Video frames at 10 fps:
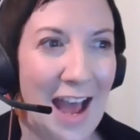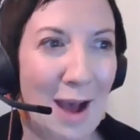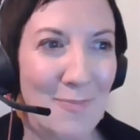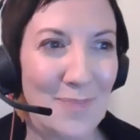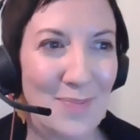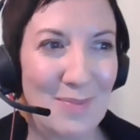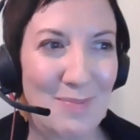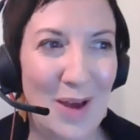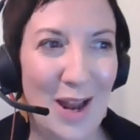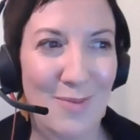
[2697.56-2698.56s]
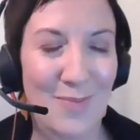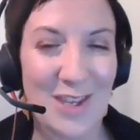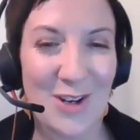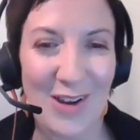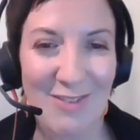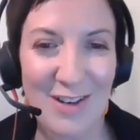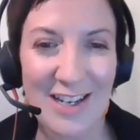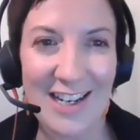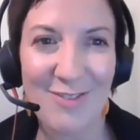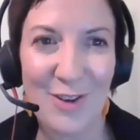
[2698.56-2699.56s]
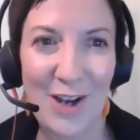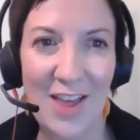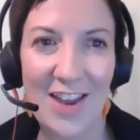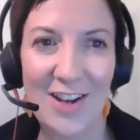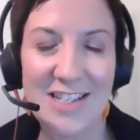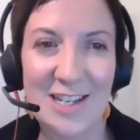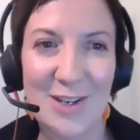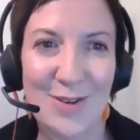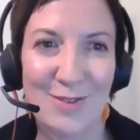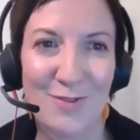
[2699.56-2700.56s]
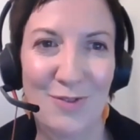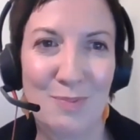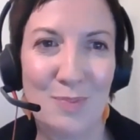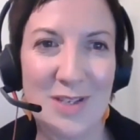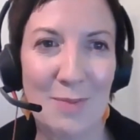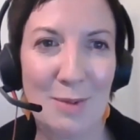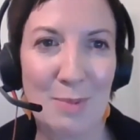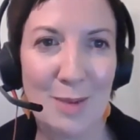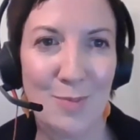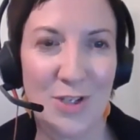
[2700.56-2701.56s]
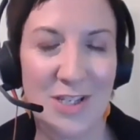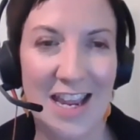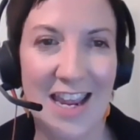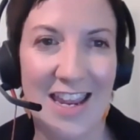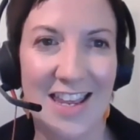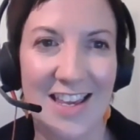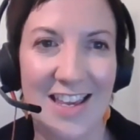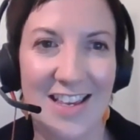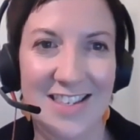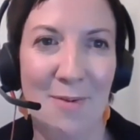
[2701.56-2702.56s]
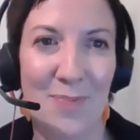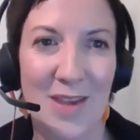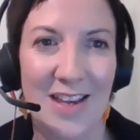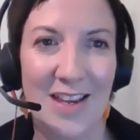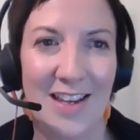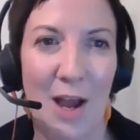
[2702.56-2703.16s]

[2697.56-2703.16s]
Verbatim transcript: Um, but um, you know, I really feel like that idea of something being boutique is um,